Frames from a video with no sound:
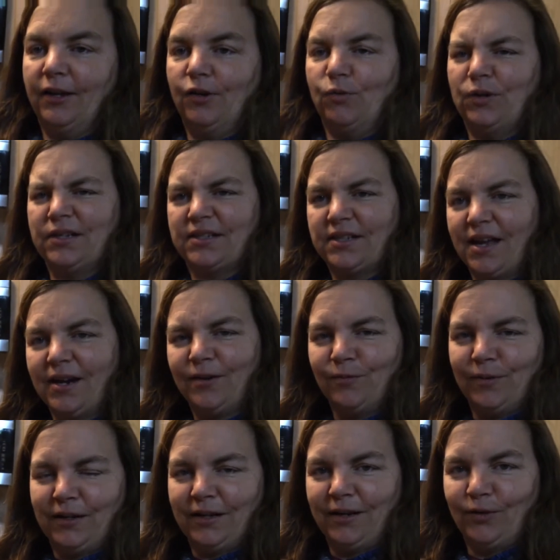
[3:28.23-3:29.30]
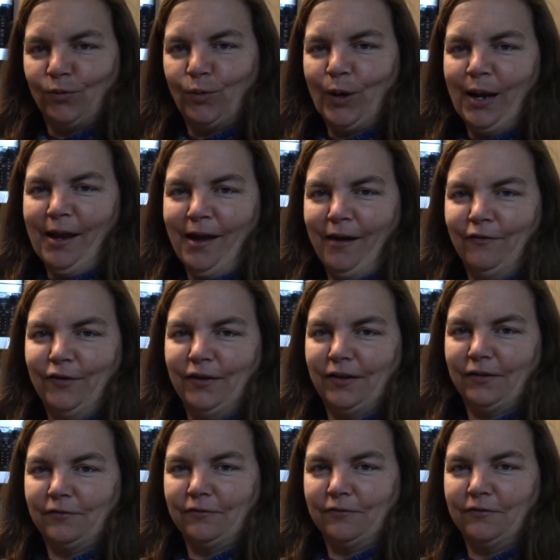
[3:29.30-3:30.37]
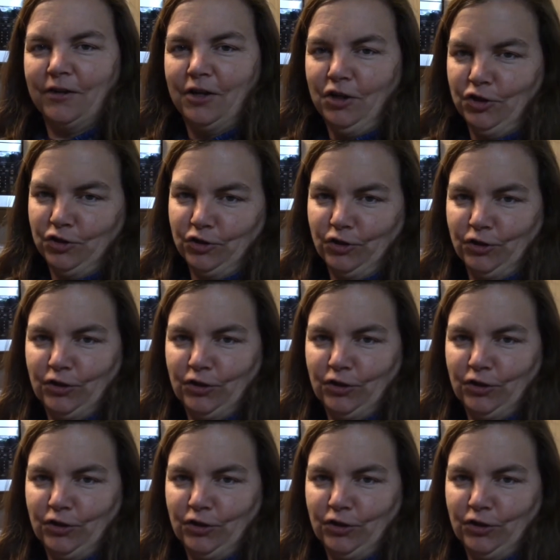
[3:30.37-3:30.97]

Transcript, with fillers: We decided we didn't quite have enough sugar